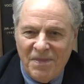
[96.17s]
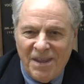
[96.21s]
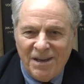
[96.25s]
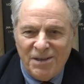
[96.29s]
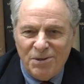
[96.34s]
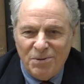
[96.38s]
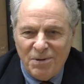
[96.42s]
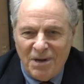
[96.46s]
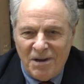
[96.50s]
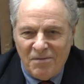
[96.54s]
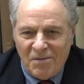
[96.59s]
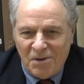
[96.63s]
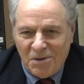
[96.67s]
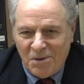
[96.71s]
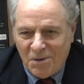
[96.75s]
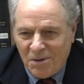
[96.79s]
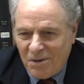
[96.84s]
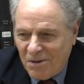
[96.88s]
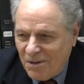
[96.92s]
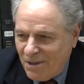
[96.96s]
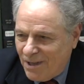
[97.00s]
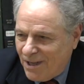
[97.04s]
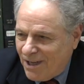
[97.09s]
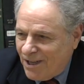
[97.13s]
that you have on your
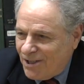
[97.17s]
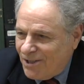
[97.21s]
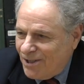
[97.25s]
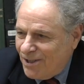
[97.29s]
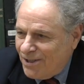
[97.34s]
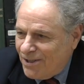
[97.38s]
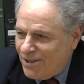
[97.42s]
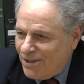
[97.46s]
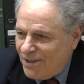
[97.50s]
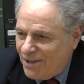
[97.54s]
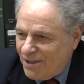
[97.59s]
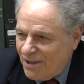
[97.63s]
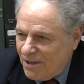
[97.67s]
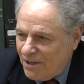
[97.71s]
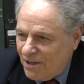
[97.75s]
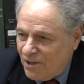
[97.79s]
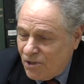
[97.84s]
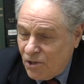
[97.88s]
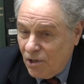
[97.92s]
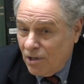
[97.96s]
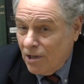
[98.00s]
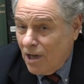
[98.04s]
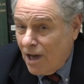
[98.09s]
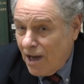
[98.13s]
collections, uh,
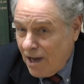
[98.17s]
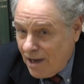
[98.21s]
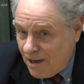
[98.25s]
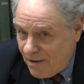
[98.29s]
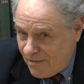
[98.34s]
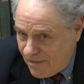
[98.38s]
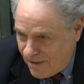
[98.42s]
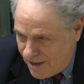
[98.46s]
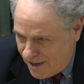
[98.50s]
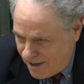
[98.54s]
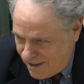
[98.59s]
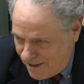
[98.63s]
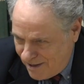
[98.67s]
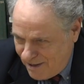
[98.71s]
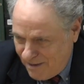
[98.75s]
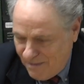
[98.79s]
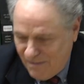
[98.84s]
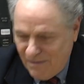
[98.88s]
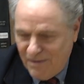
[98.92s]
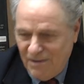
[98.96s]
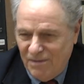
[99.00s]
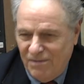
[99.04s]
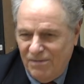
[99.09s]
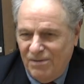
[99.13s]
July of
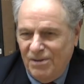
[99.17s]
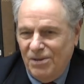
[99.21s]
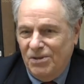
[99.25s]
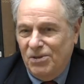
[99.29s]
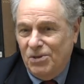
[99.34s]
1950.